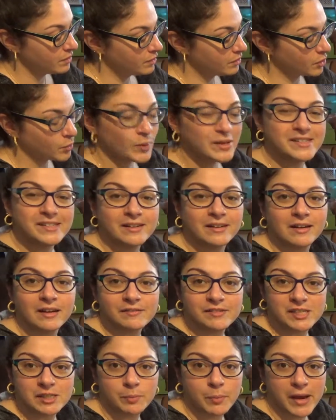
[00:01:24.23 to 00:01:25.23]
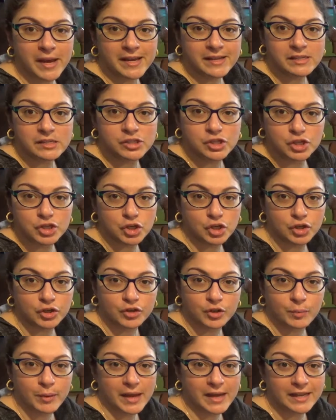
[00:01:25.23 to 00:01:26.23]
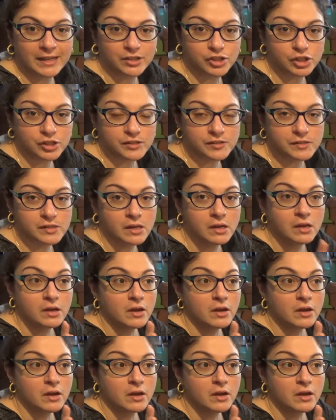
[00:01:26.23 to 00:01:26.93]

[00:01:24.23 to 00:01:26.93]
wasn't enough space to turn the pages.